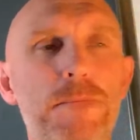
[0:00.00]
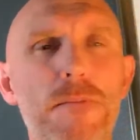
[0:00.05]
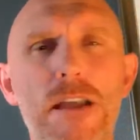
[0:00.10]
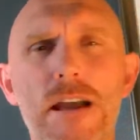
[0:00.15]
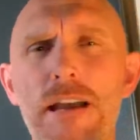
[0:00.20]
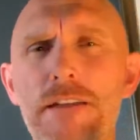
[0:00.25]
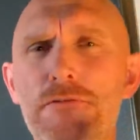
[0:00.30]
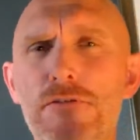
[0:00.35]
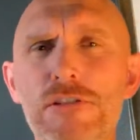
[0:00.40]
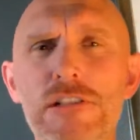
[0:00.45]

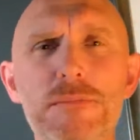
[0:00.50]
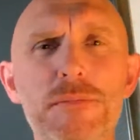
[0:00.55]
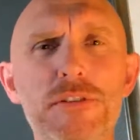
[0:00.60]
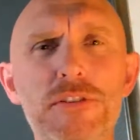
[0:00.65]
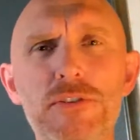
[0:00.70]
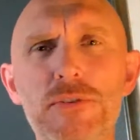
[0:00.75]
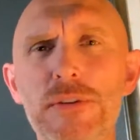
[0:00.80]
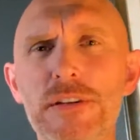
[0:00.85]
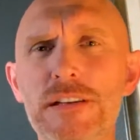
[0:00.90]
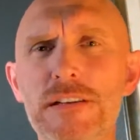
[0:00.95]
I've only been
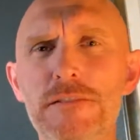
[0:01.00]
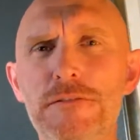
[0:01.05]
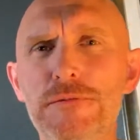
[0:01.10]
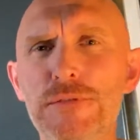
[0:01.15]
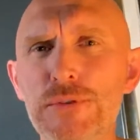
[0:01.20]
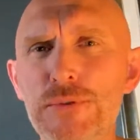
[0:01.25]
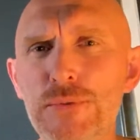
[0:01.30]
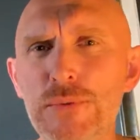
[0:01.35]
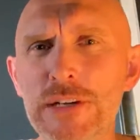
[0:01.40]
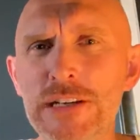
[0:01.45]
doing it a
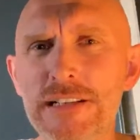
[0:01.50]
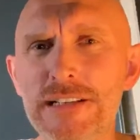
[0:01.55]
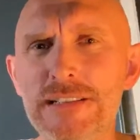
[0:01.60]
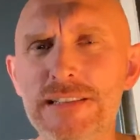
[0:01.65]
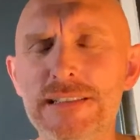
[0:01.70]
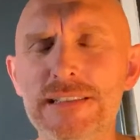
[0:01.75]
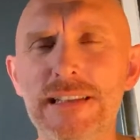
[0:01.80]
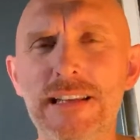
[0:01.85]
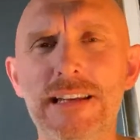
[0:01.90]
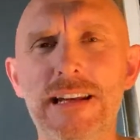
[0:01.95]
few
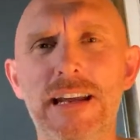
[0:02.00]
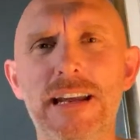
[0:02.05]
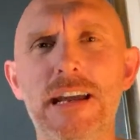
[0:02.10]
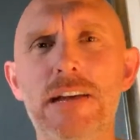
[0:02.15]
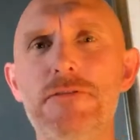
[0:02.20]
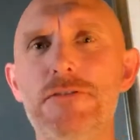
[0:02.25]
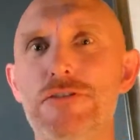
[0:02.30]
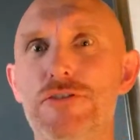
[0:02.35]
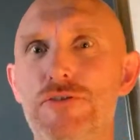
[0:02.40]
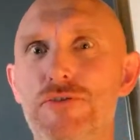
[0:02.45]
weeks and I
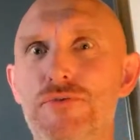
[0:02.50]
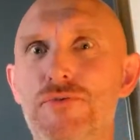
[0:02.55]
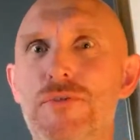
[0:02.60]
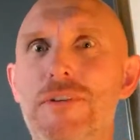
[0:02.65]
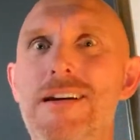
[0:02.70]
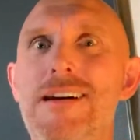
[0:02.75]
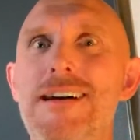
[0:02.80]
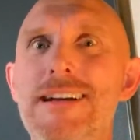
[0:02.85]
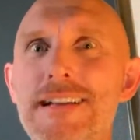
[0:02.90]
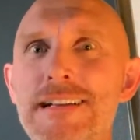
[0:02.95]
haven't
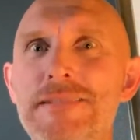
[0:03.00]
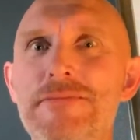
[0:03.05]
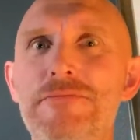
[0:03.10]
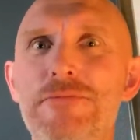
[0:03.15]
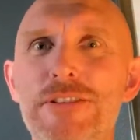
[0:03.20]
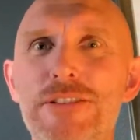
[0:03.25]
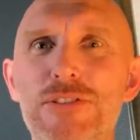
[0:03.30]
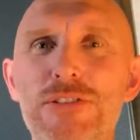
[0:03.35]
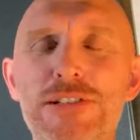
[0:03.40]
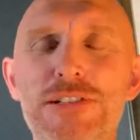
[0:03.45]
tried
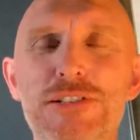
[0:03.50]
really